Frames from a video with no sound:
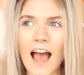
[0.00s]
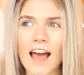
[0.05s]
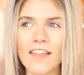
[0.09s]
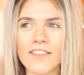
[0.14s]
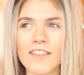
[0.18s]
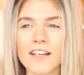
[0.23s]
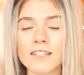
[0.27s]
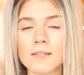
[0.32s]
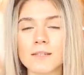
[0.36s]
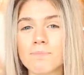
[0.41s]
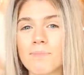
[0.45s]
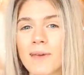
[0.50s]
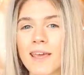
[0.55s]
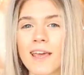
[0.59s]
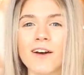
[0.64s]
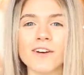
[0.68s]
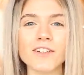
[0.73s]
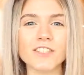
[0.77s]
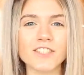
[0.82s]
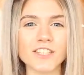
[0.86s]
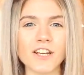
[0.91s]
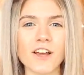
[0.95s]
And there's
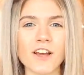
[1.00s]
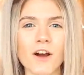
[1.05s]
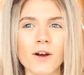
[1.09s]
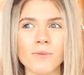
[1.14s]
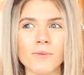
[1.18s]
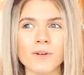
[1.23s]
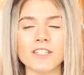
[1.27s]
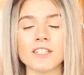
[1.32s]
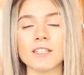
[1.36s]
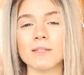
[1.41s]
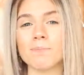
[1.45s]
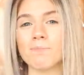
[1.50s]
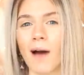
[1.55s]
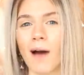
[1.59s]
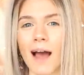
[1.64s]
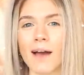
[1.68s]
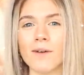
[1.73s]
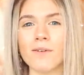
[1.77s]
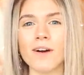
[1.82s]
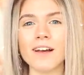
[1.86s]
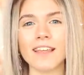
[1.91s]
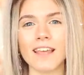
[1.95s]
BOGO, which is
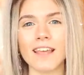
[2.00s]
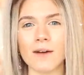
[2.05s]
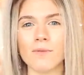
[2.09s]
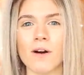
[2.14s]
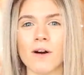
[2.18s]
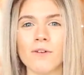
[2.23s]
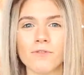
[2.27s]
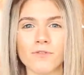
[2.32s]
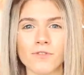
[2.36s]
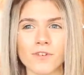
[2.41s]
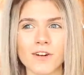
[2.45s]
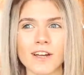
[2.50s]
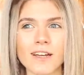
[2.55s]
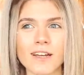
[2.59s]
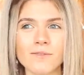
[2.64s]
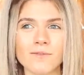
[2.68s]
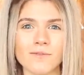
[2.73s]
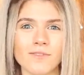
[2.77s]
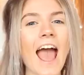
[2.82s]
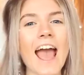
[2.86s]
buy one, get one free,